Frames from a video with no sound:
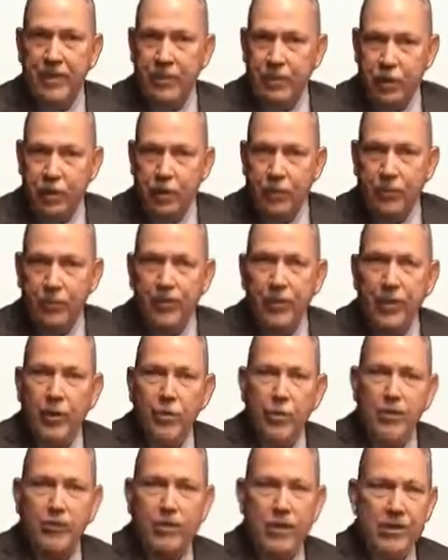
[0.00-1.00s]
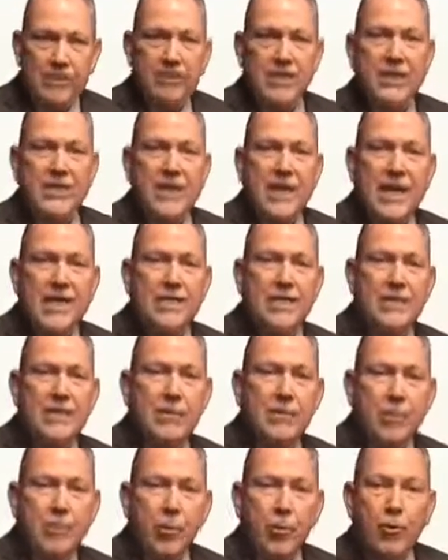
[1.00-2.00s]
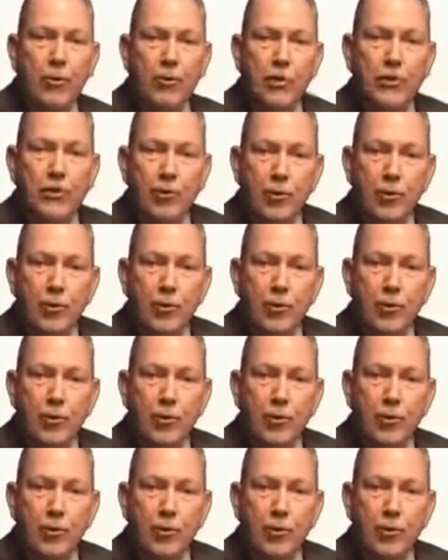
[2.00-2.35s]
2, we've emphasized the importance